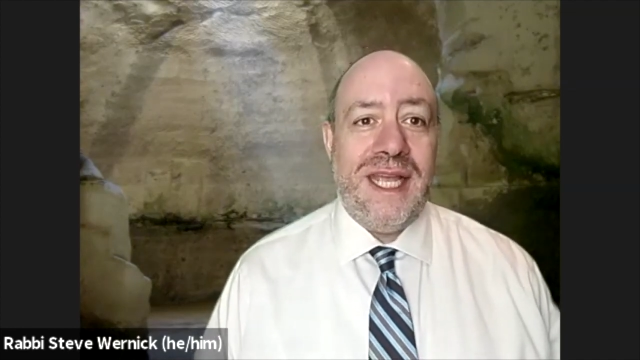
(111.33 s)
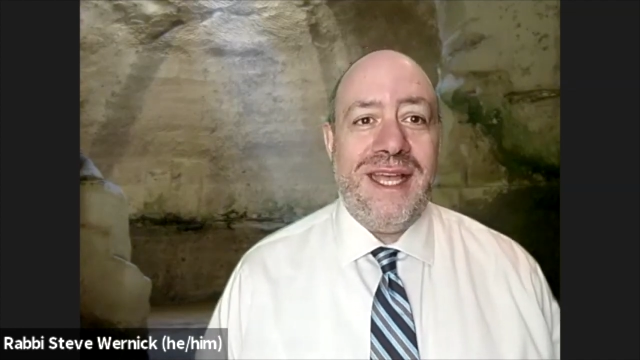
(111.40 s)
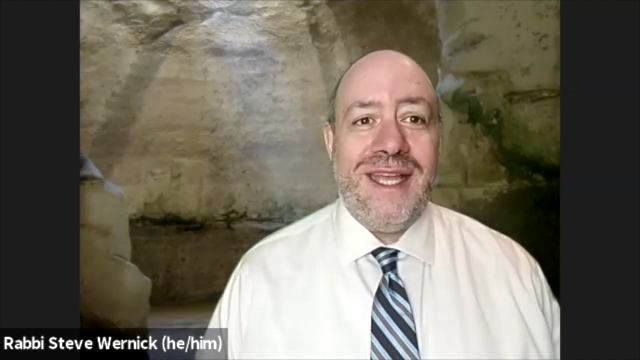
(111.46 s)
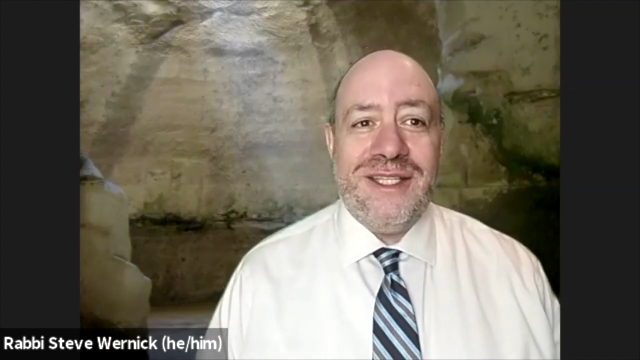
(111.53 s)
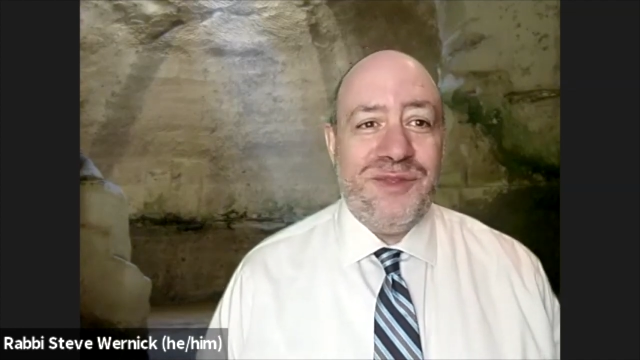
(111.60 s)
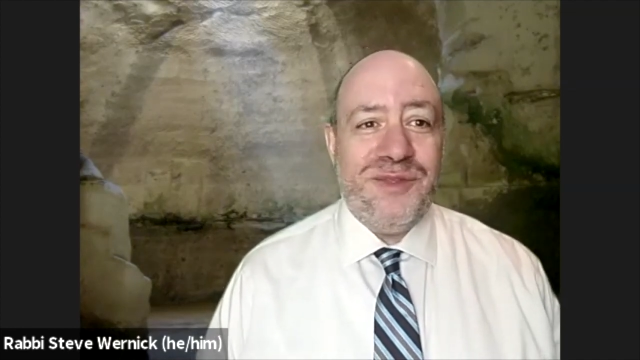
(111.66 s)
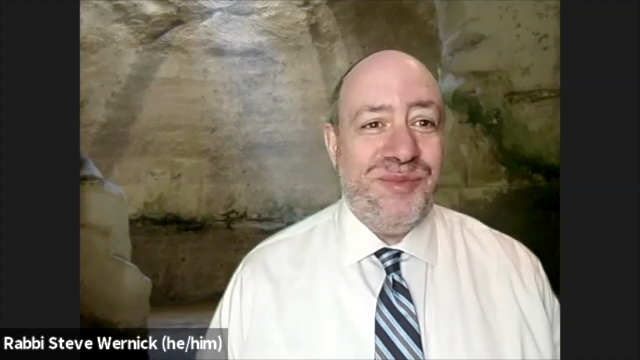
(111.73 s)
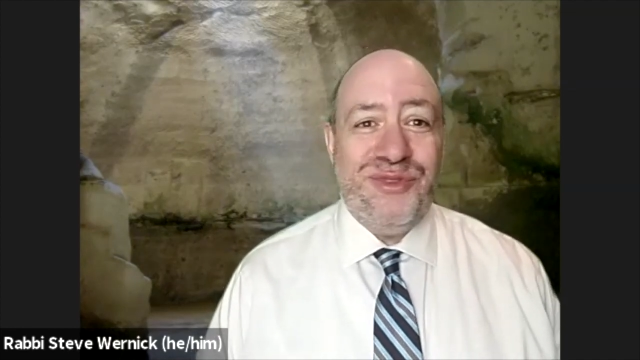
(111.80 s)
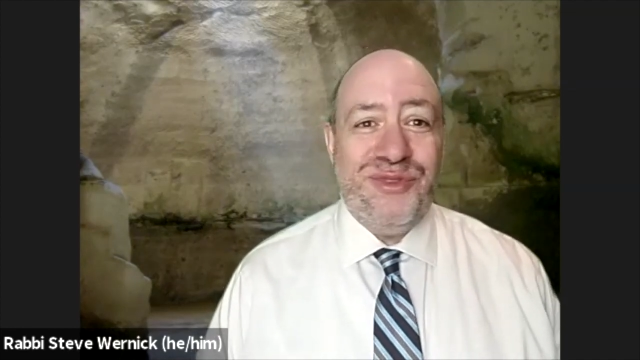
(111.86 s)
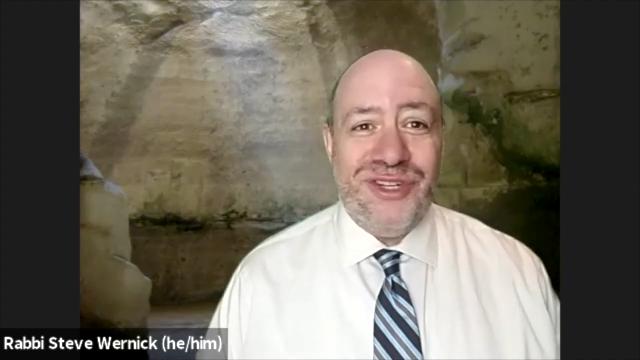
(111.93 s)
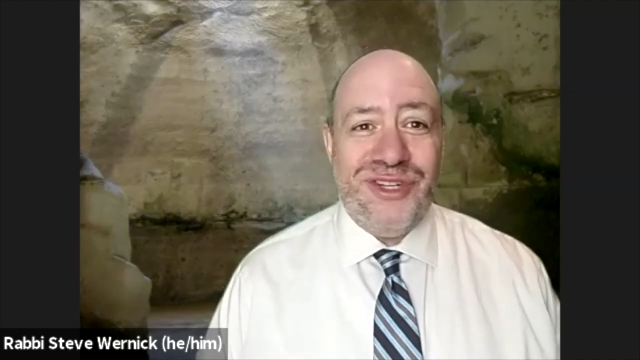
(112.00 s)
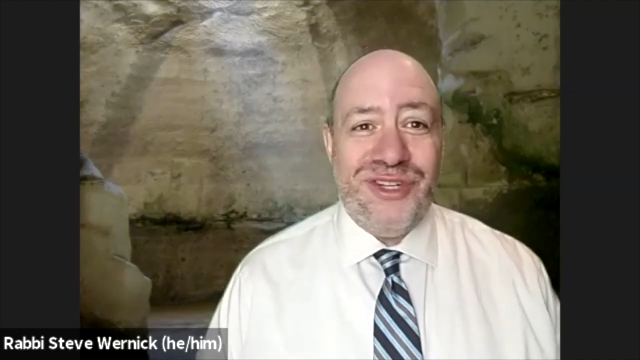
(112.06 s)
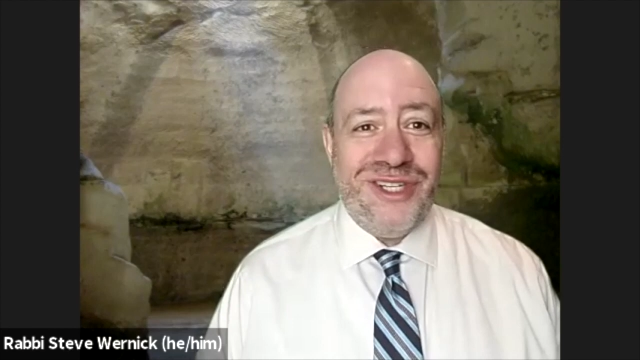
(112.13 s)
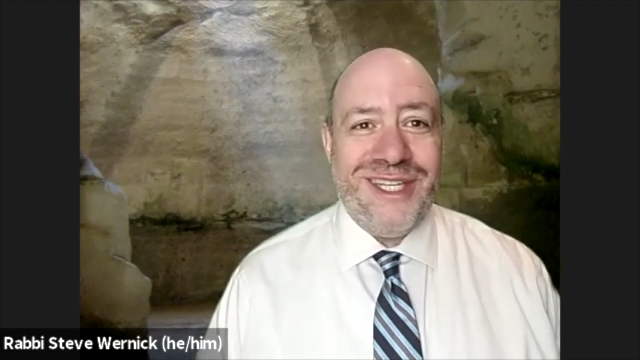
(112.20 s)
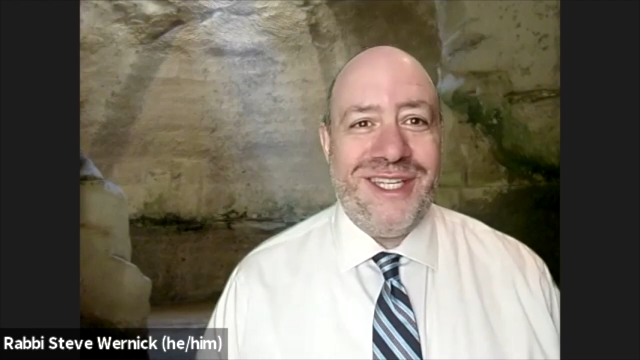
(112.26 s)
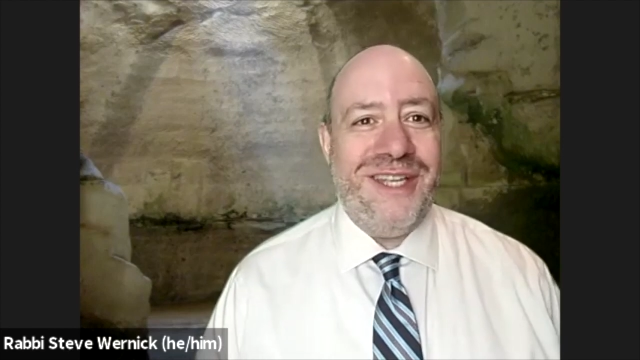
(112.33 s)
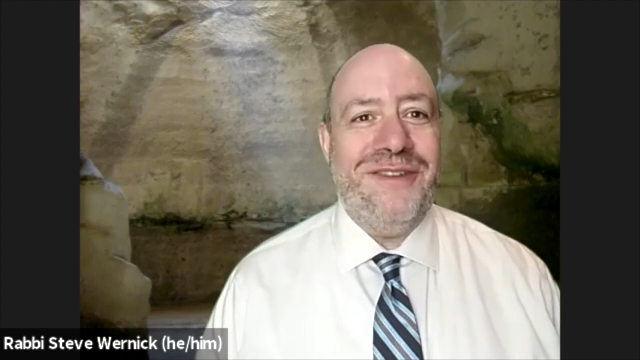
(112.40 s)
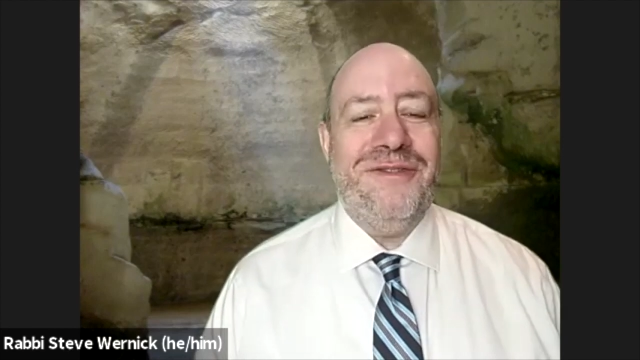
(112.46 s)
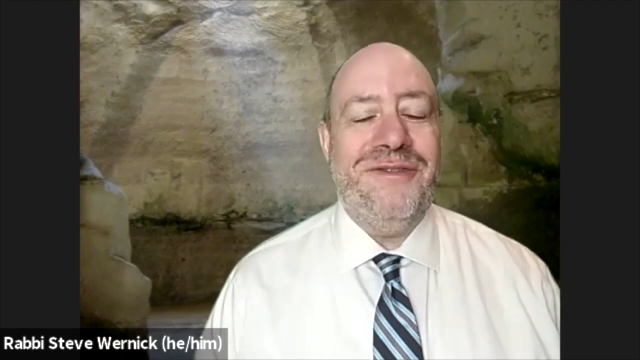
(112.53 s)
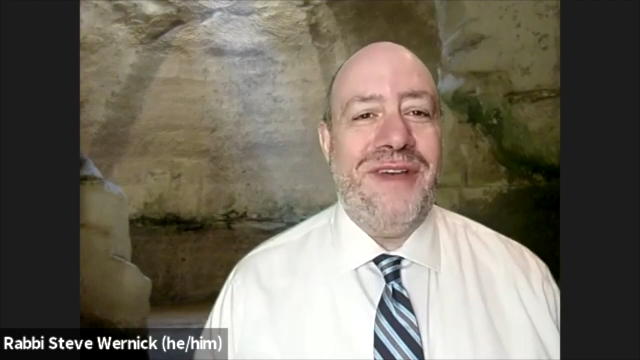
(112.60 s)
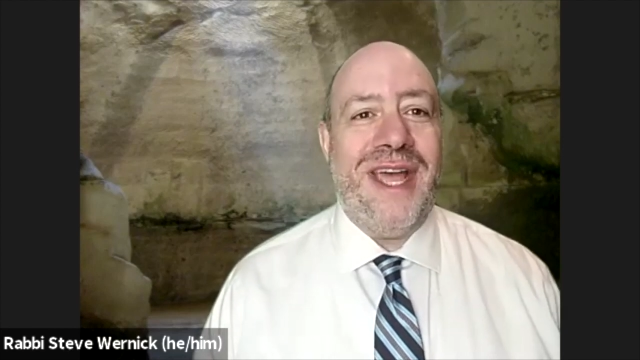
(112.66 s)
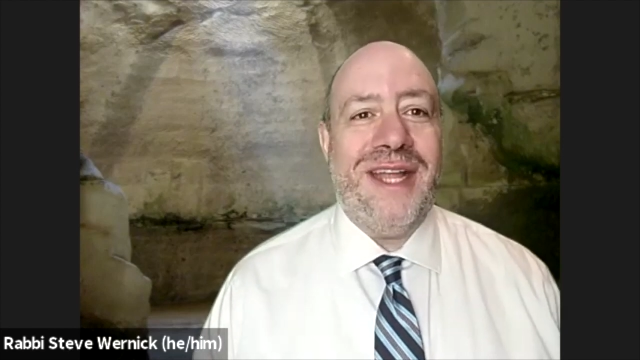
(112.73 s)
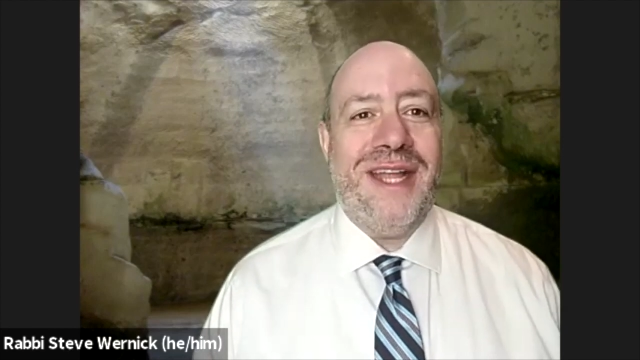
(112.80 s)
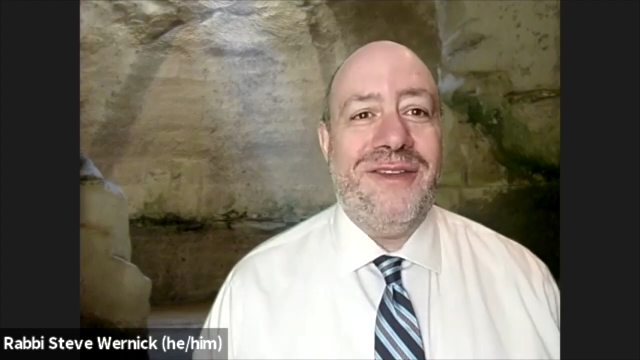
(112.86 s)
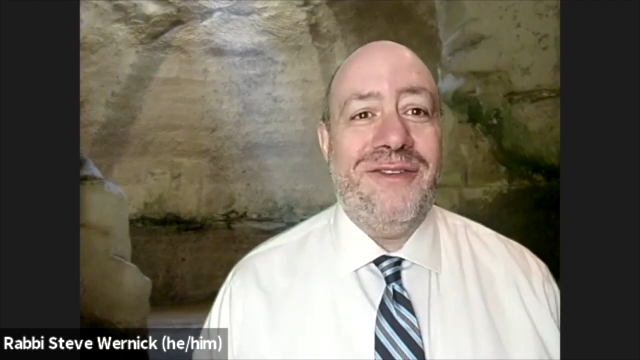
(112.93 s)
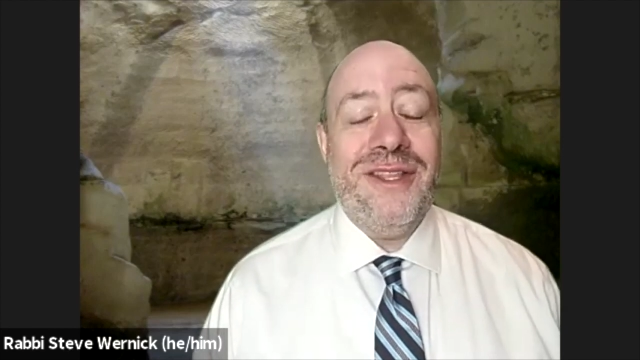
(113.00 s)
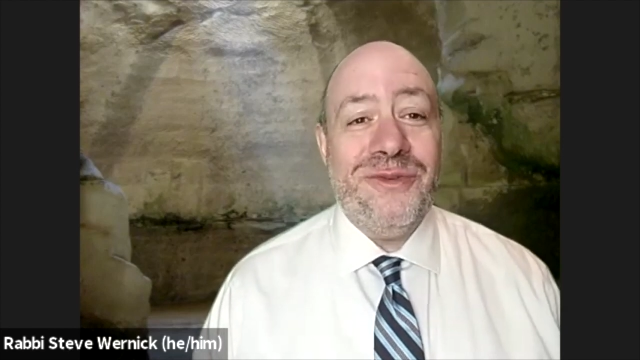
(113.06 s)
It's brilliant, in fact, right?